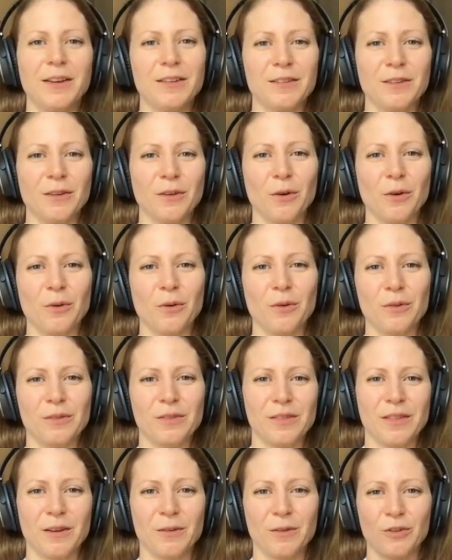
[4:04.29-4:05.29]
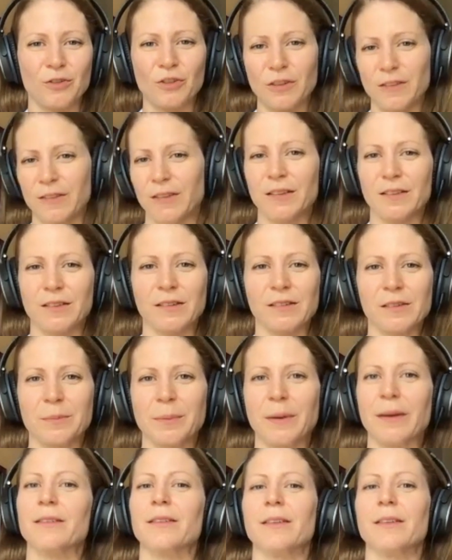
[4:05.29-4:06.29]
So they were just as
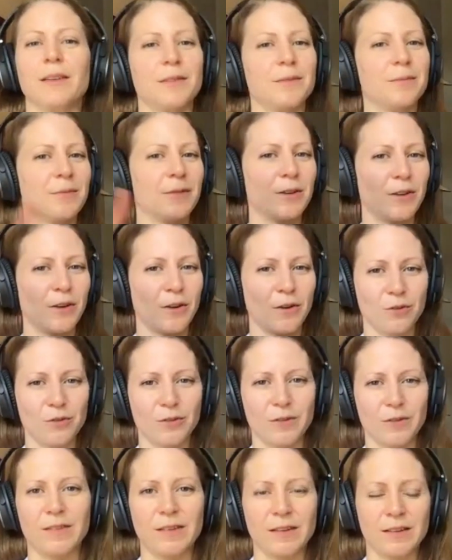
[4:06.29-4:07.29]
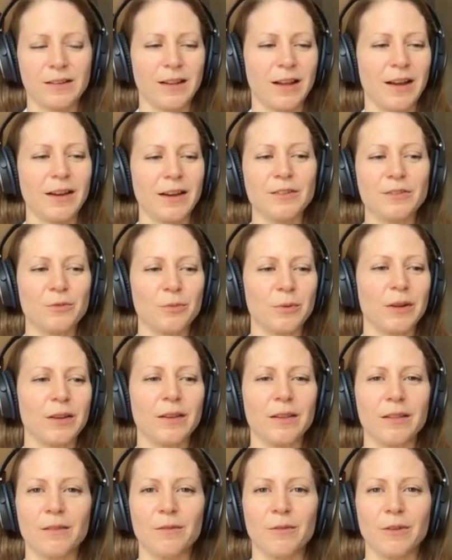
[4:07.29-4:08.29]
expected, declined
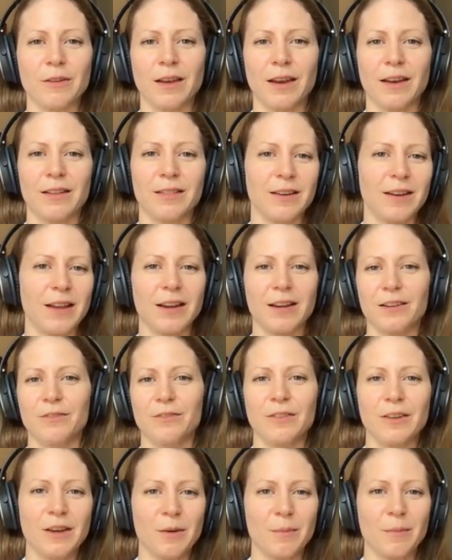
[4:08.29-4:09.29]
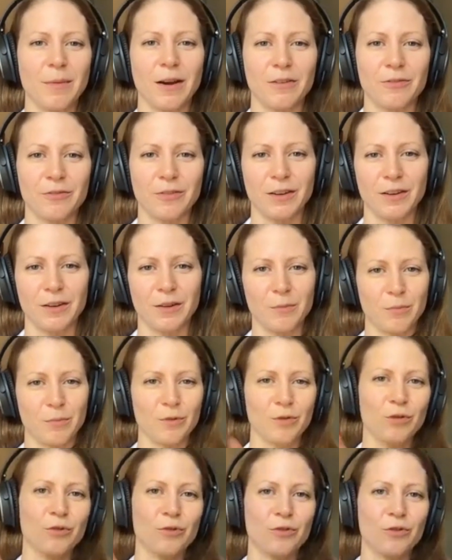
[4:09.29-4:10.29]
when they had the negative EMF and
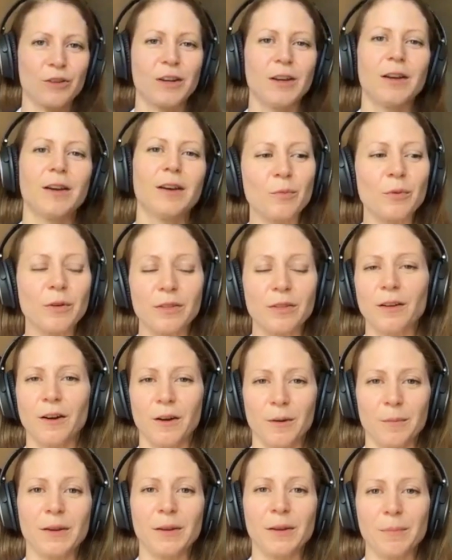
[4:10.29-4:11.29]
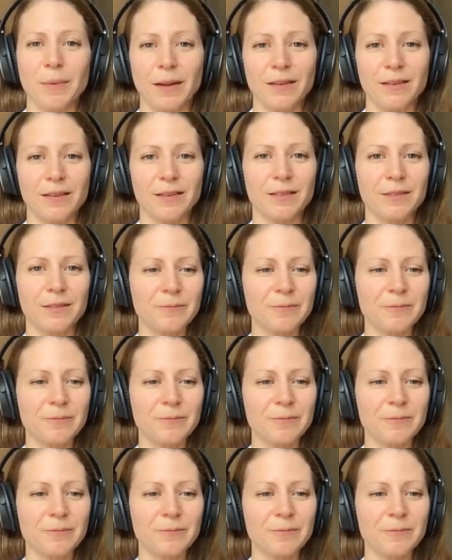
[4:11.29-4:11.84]
improved with the Harmoni Pendant.